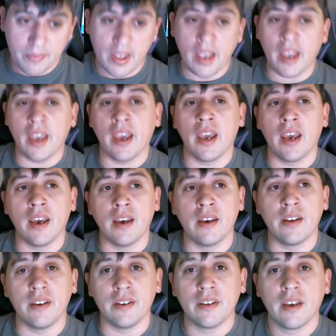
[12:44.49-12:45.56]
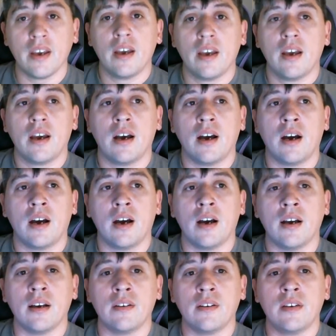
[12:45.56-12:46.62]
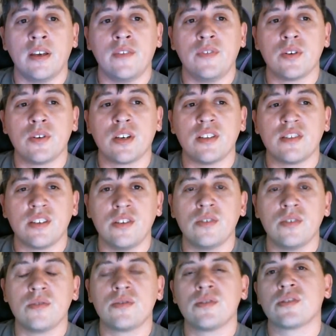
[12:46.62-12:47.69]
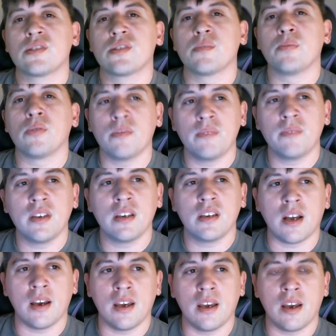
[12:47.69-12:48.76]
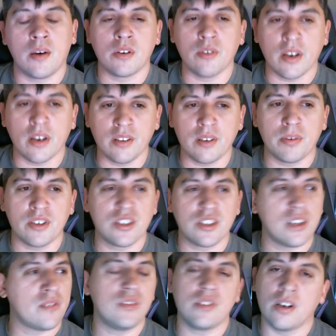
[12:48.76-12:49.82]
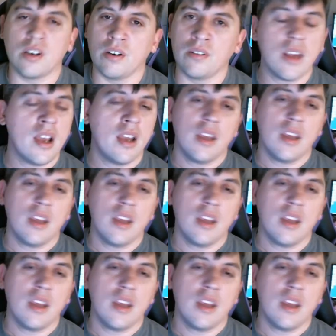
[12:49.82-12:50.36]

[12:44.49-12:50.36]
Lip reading: And if you continue to support me, and I would greatly appreciate it if you don't,